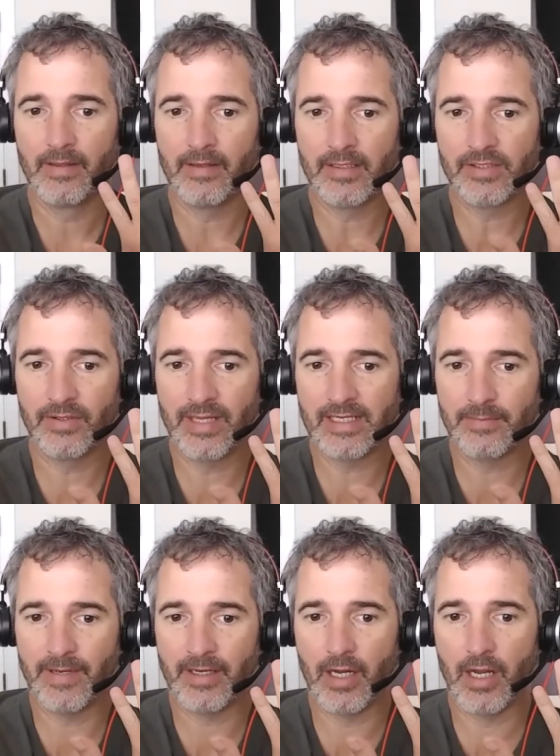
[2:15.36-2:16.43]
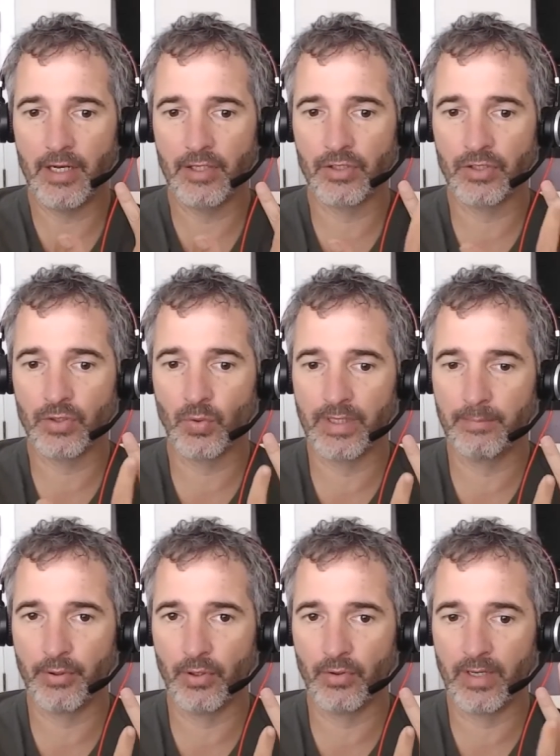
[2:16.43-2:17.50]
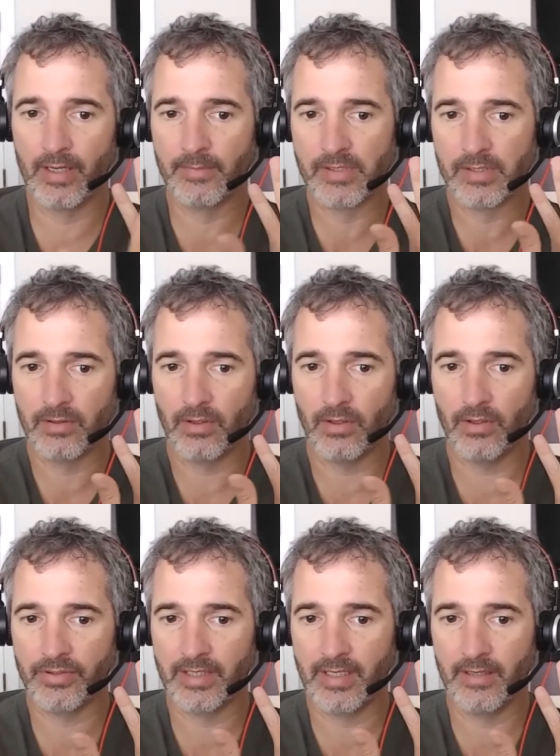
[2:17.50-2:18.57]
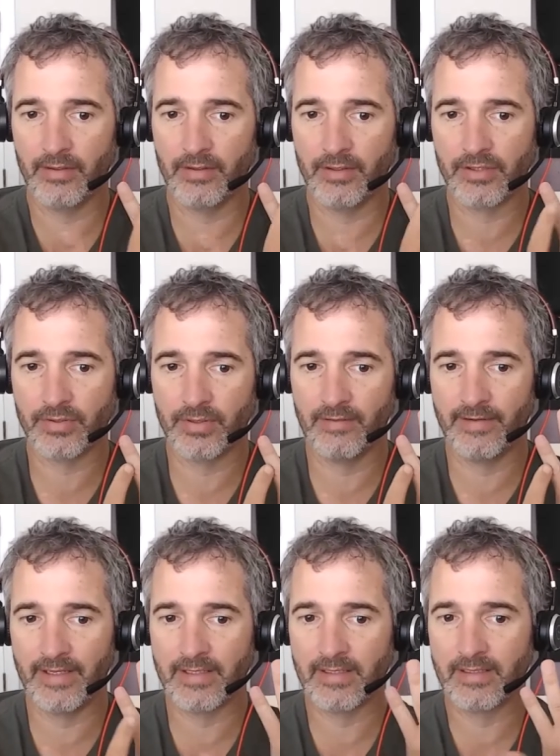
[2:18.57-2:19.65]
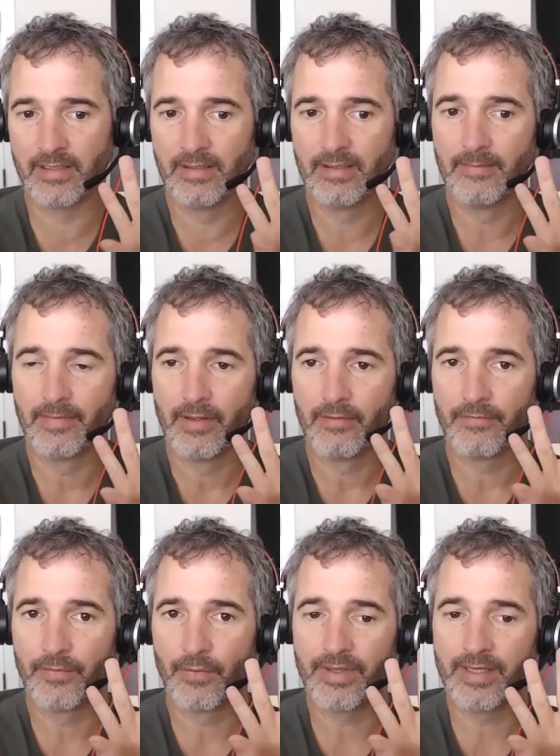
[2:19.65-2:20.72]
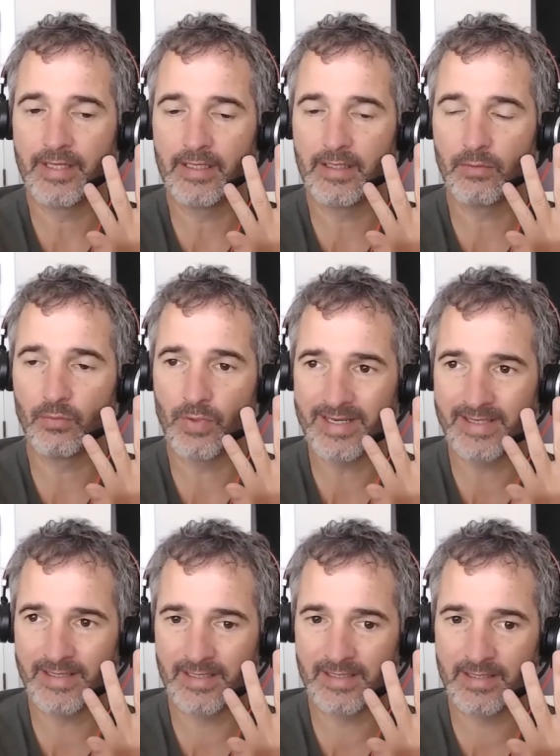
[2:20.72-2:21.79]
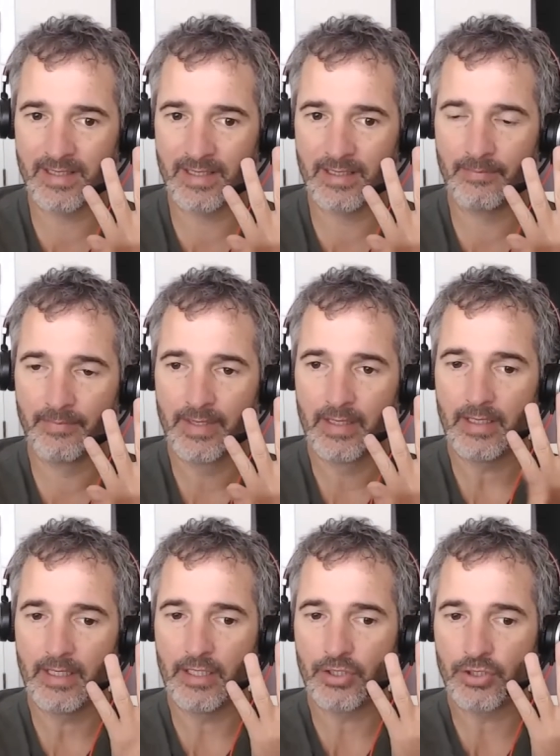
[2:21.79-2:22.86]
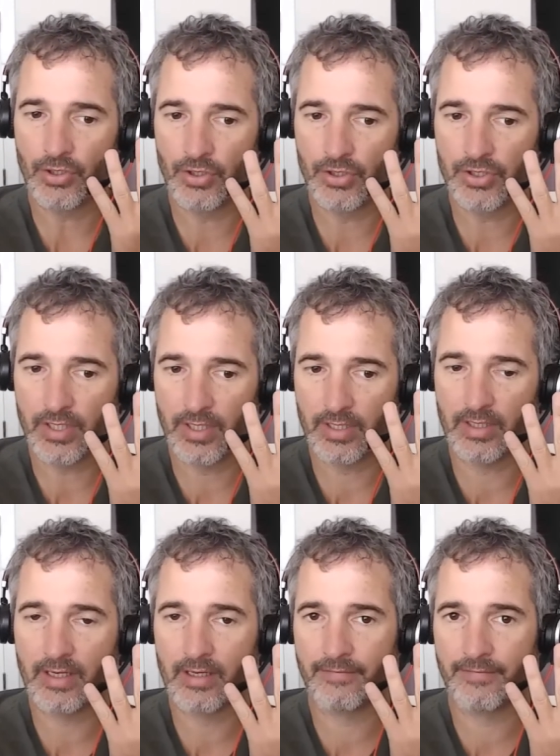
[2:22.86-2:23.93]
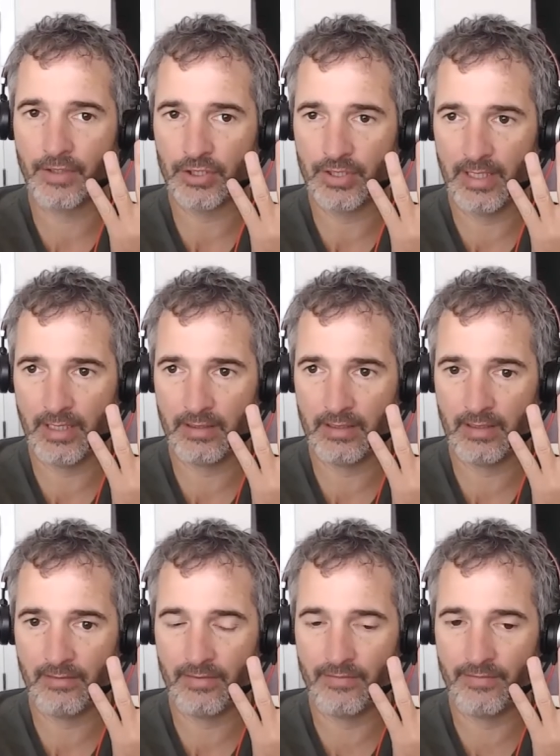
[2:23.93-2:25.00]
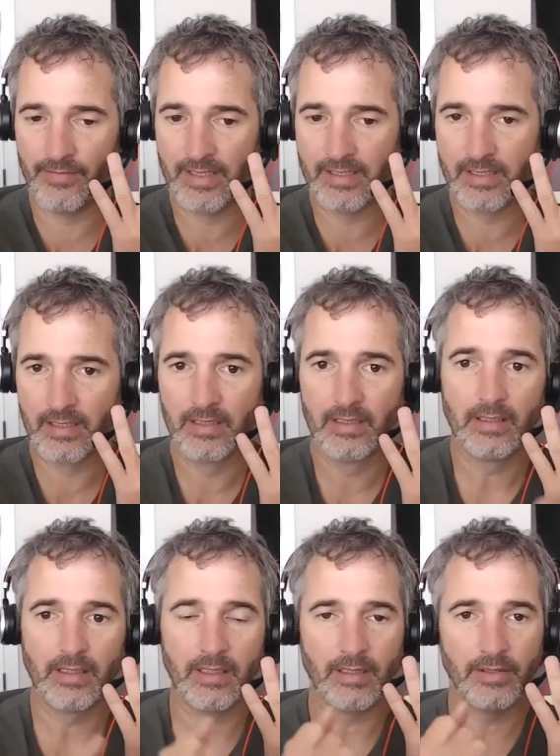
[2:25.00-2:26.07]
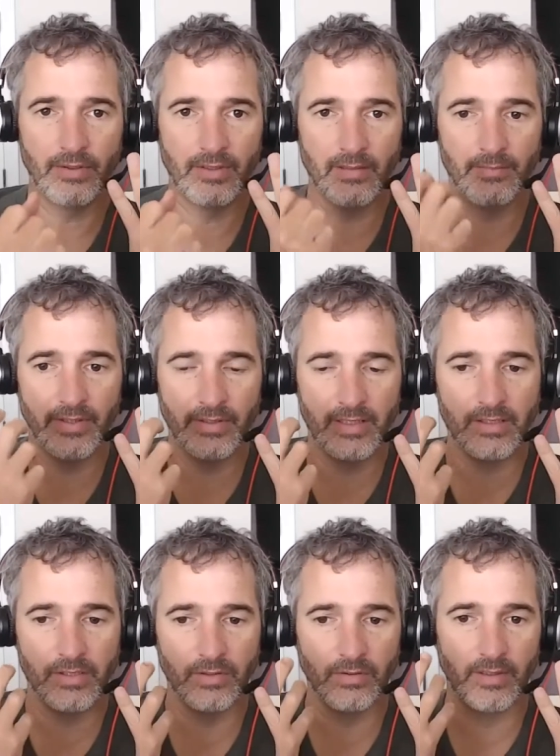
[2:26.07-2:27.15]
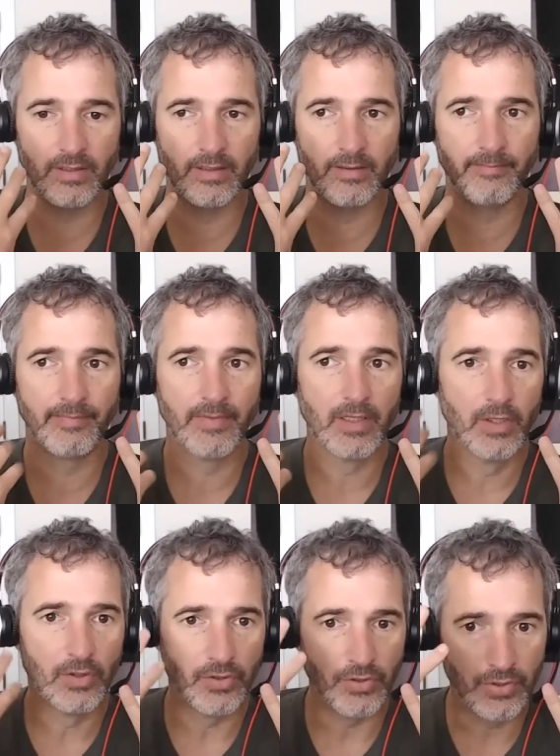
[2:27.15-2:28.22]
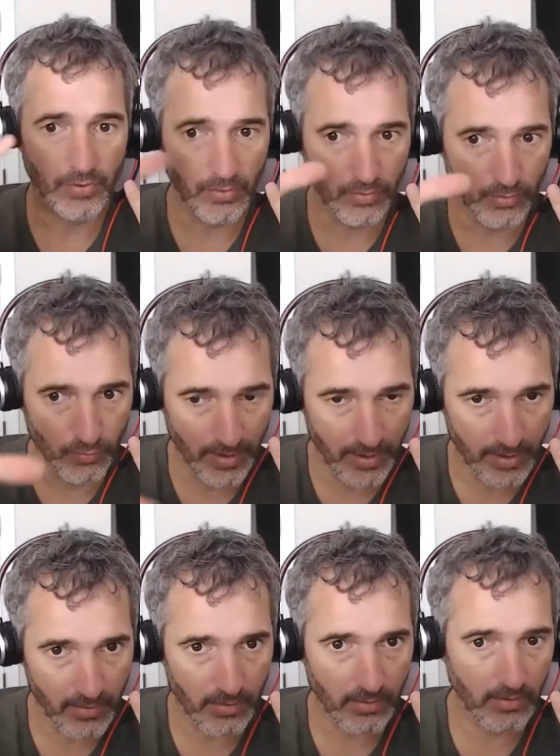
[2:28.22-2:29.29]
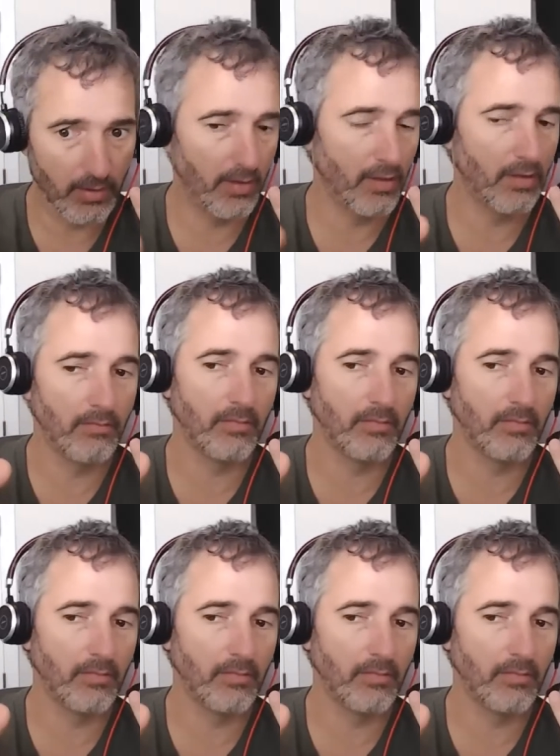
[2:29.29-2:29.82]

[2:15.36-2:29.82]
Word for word: and so that's about one hundred twenty programs altogether on those three devices. For the Healy Resonance then, it turns on a lot of the functionality of the device, including the ability to um, do run uh,